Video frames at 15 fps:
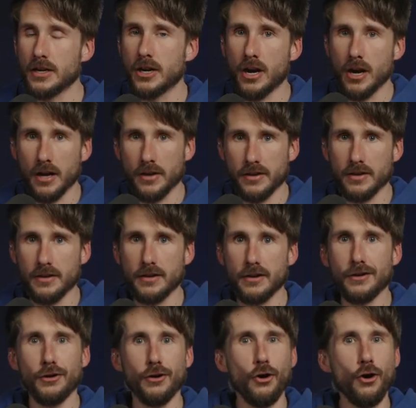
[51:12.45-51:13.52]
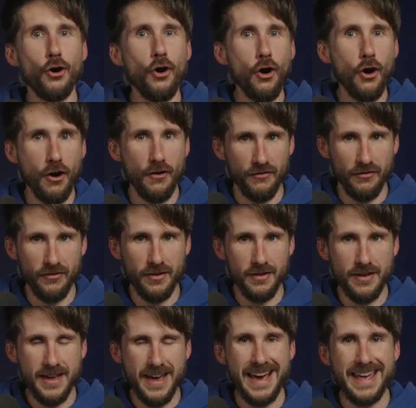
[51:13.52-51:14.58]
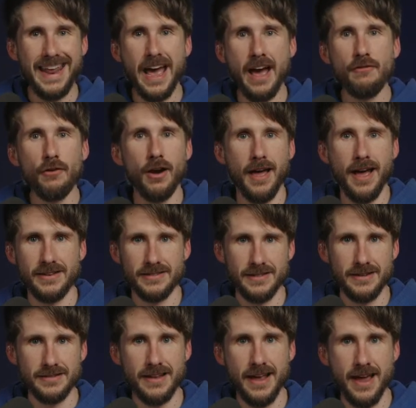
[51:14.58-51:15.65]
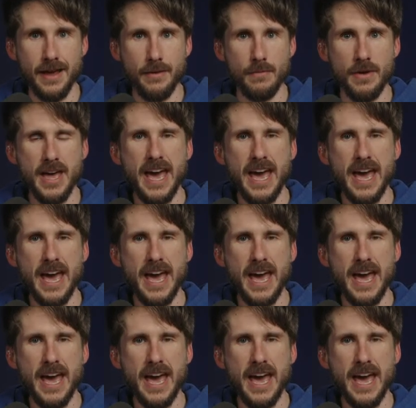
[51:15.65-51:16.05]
cut off, an everlasting name,